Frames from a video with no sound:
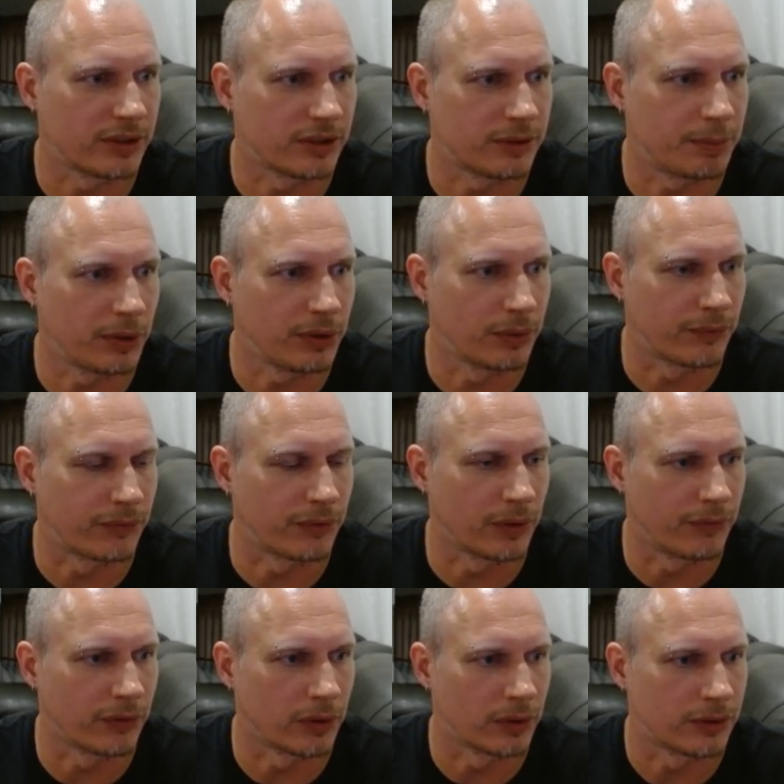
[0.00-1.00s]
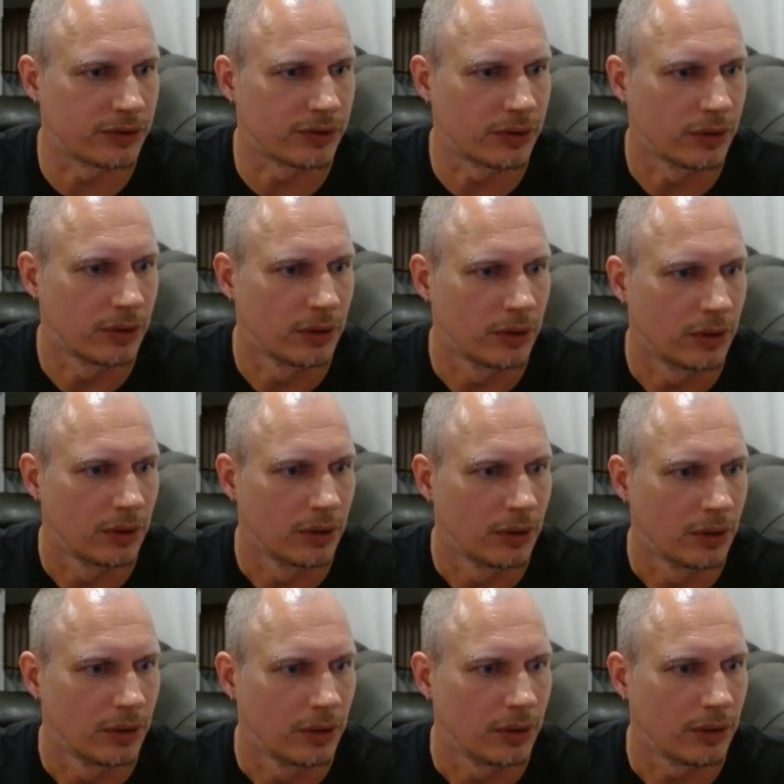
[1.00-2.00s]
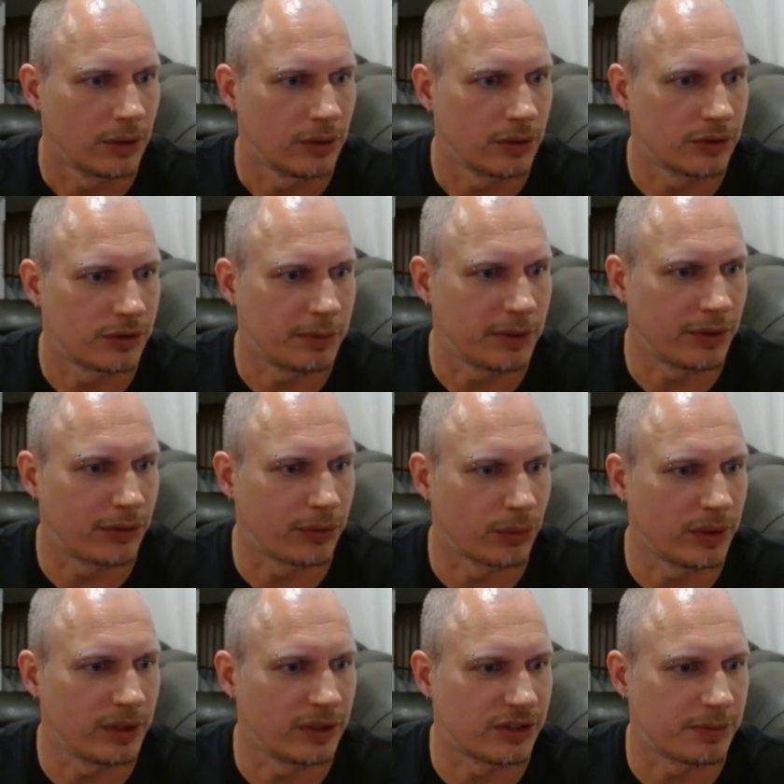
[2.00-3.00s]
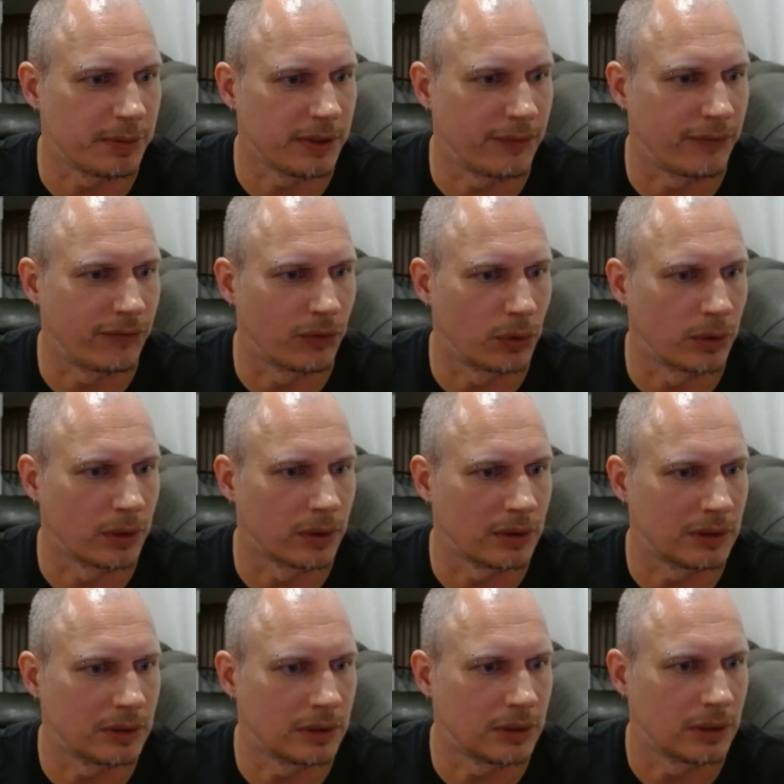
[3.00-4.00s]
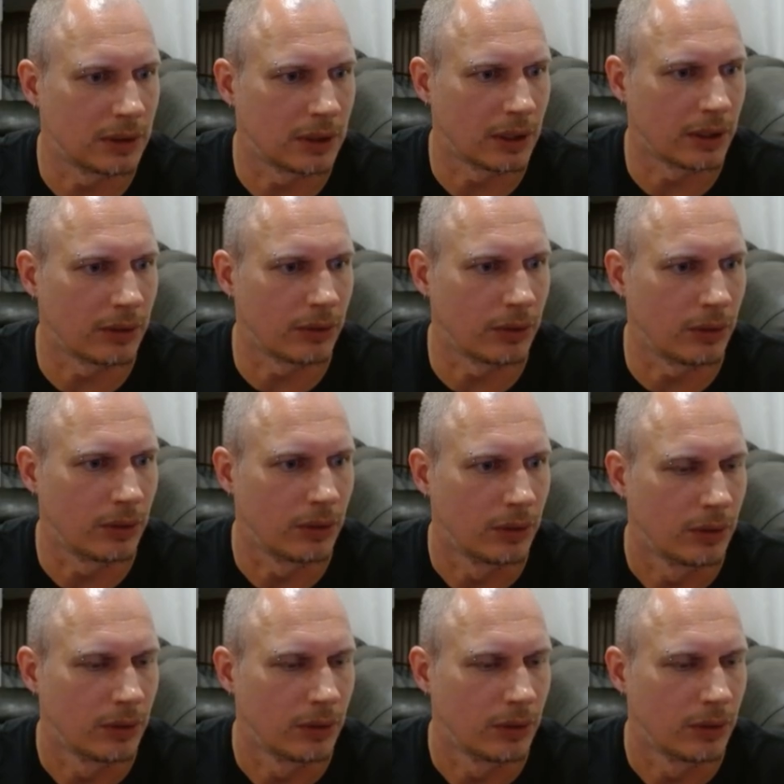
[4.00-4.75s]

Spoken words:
Let's put you in front first. Speed 3 to speed 4. Ugh, I don't know.